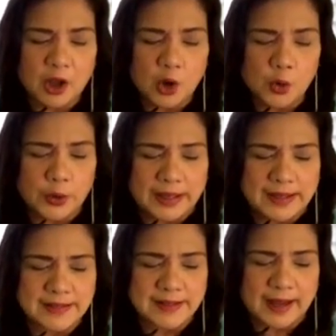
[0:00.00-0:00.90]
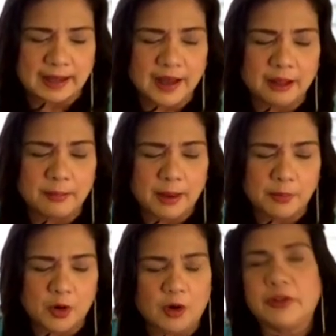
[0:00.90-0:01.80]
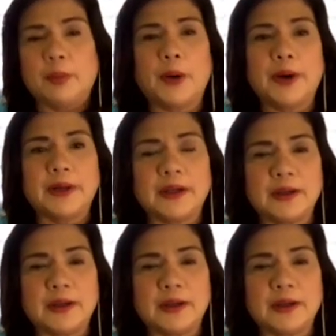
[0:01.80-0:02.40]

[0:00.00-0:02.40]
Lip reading: who is a non-member of the party?